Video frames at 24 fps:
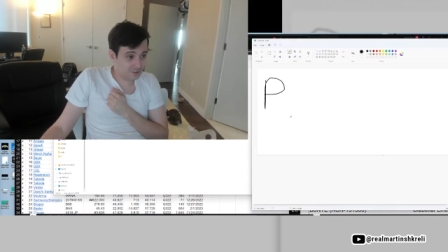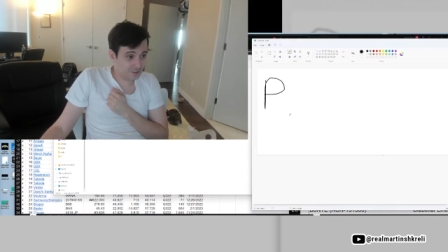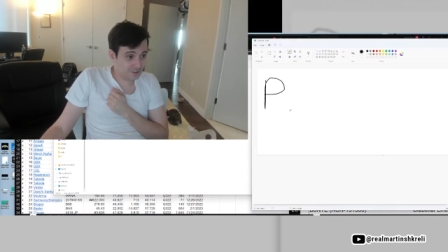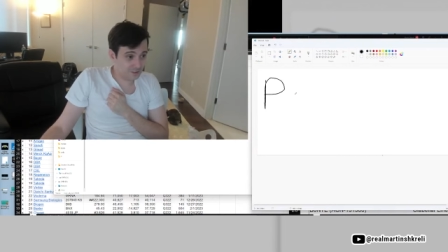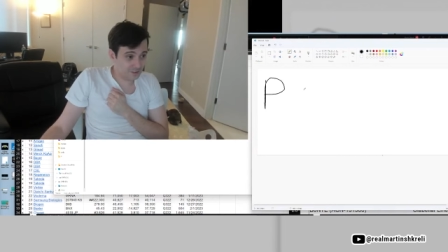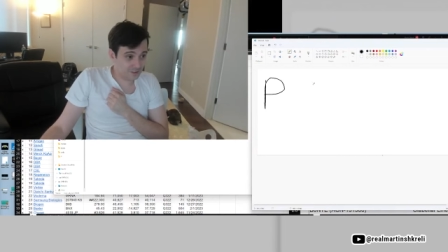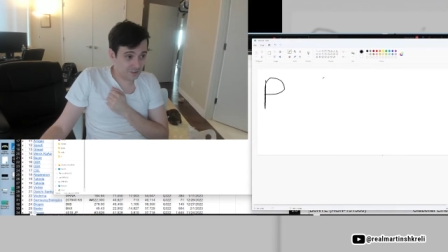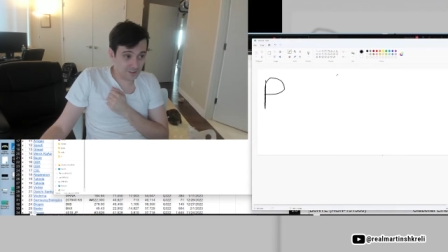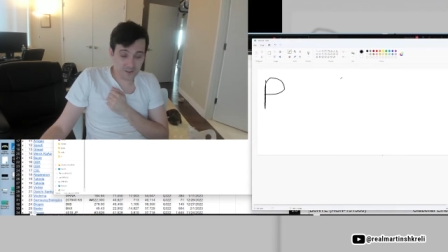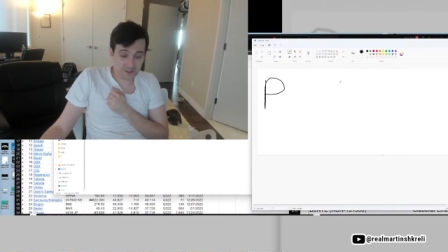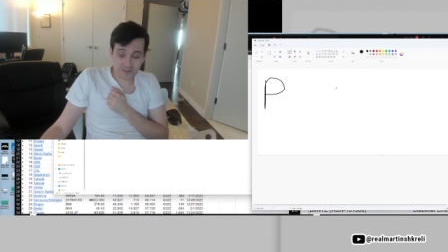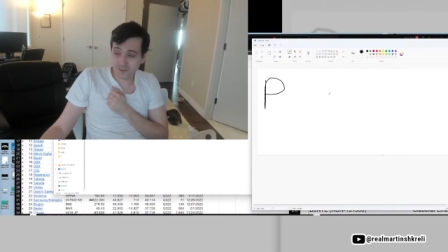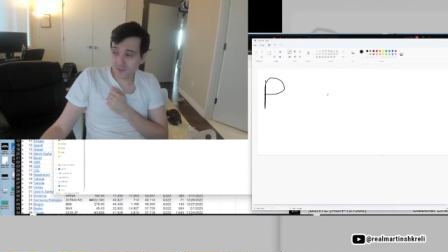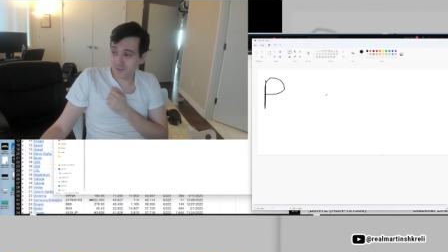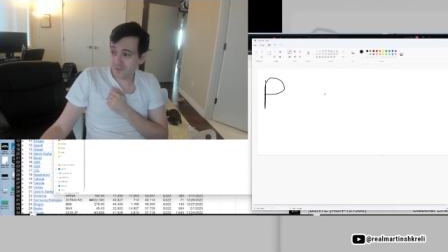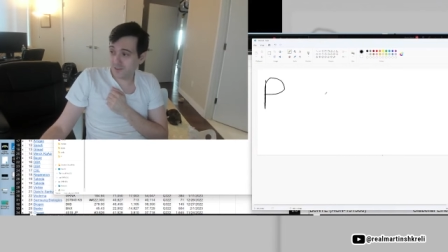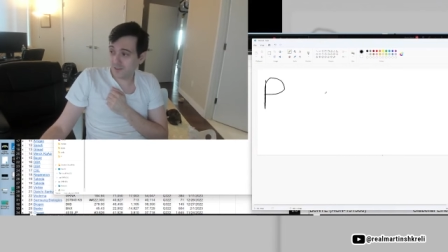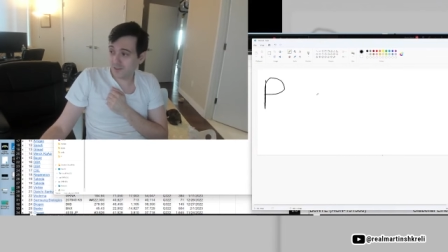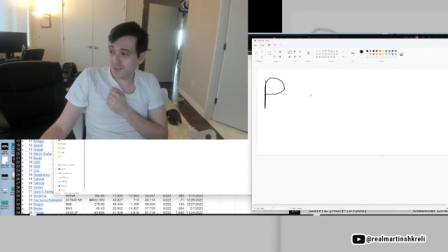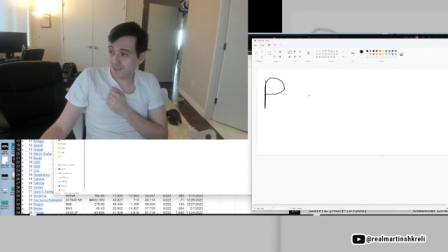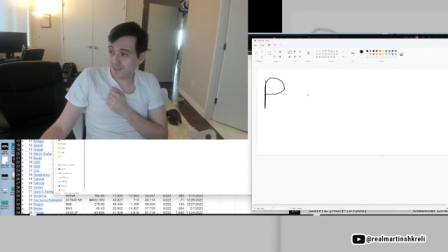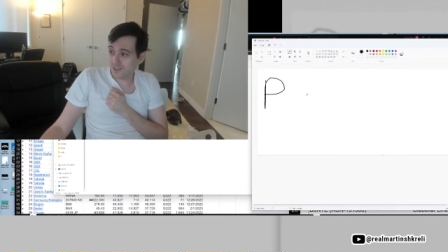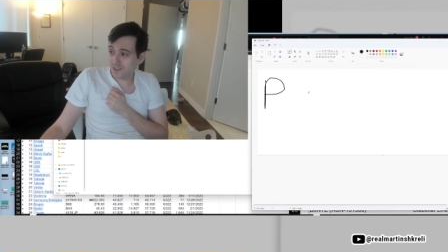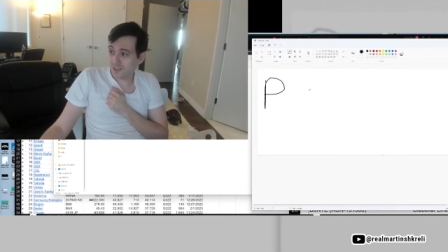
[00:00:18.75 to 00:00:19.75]
okay,
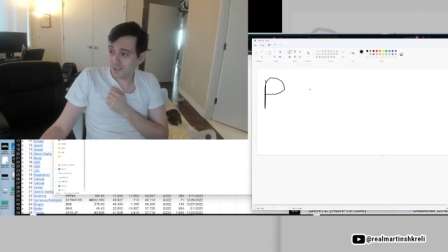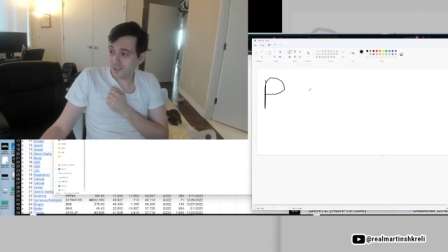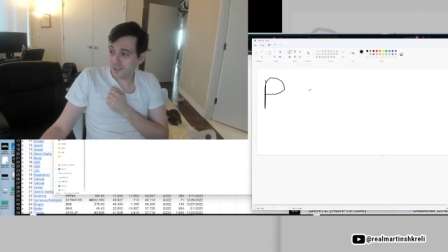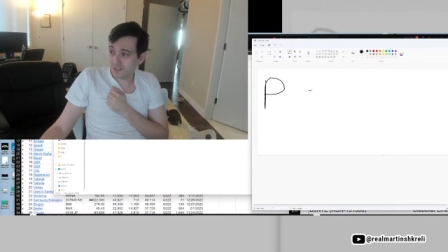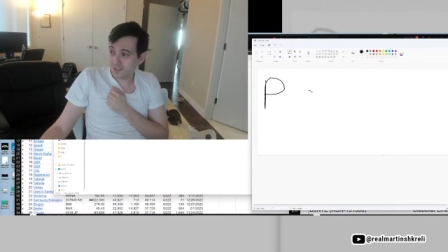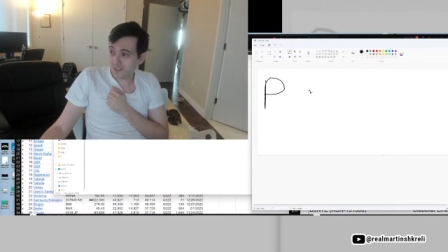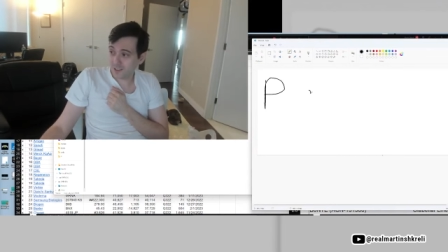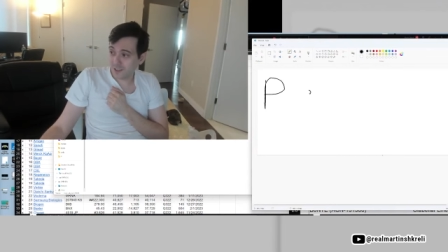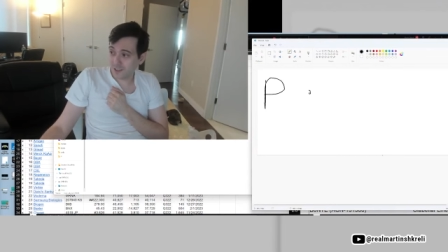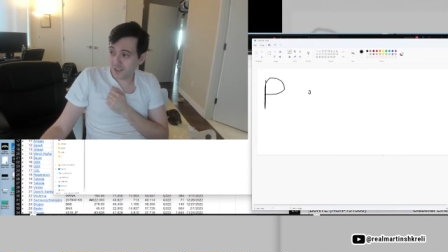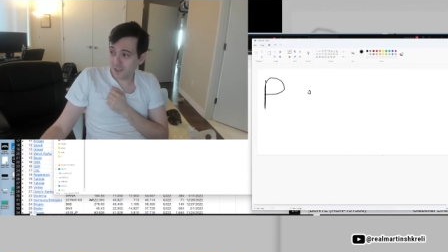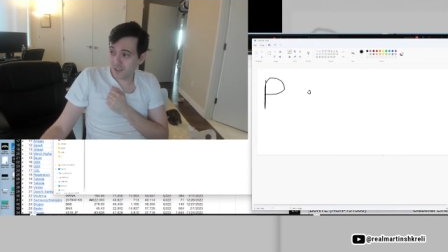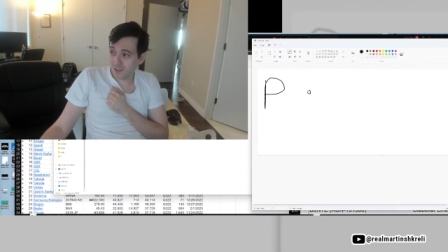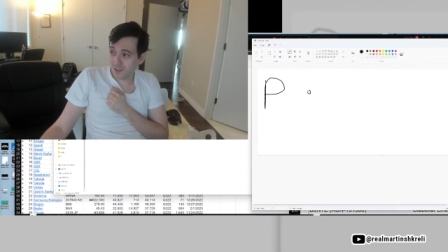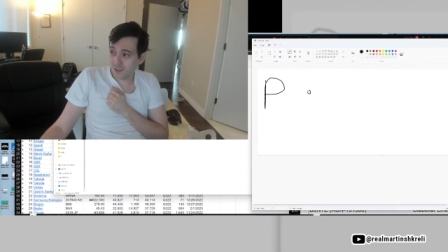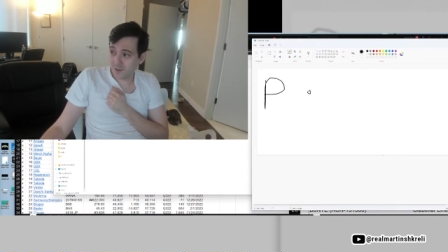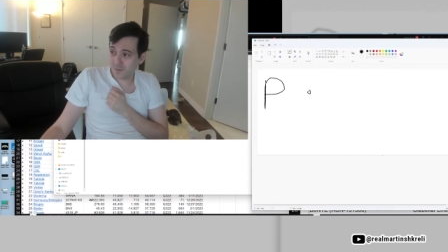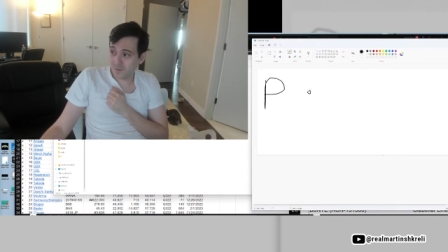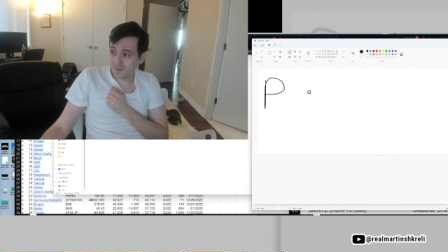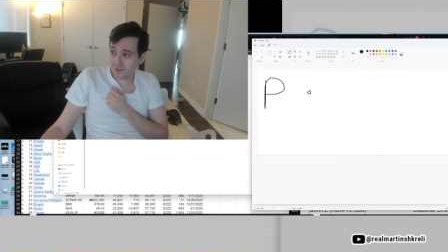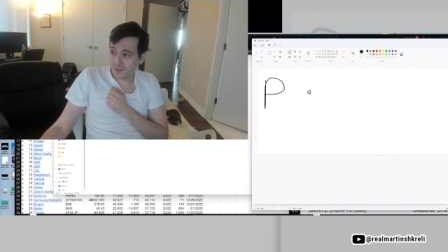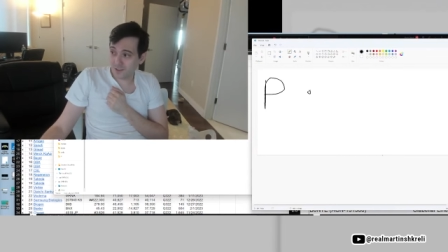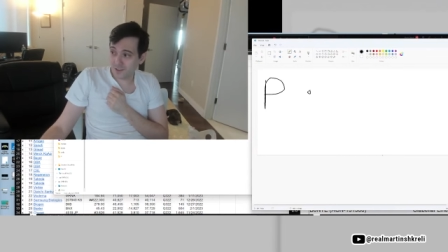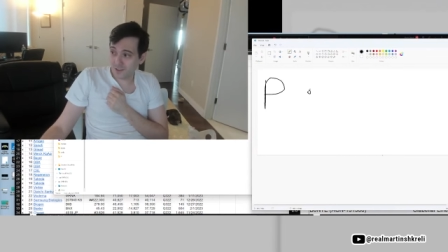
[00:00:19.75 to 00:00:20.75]

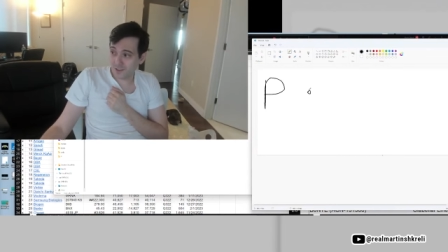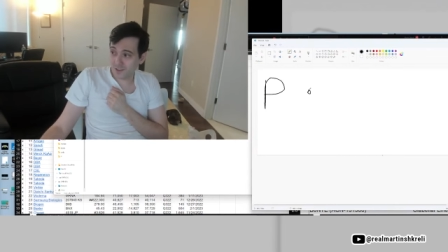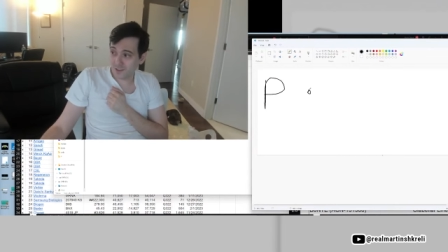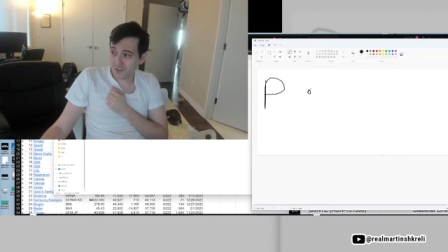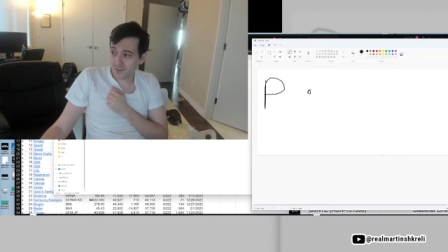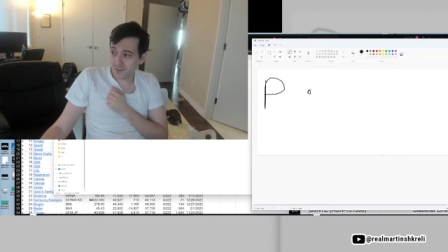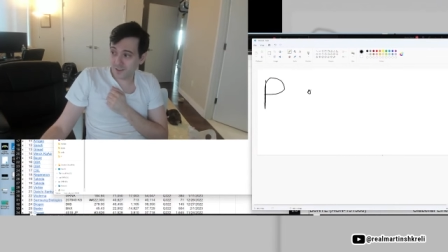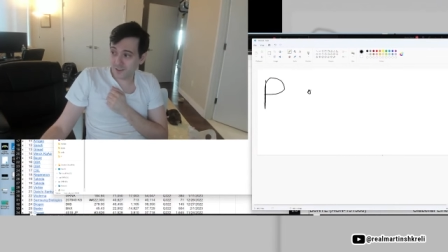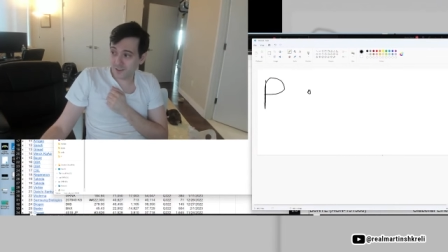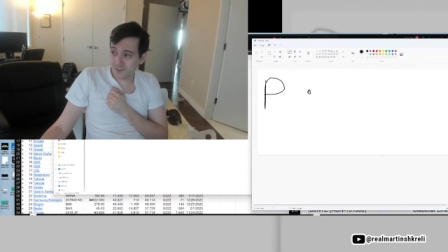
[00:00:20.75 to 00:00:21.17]
times,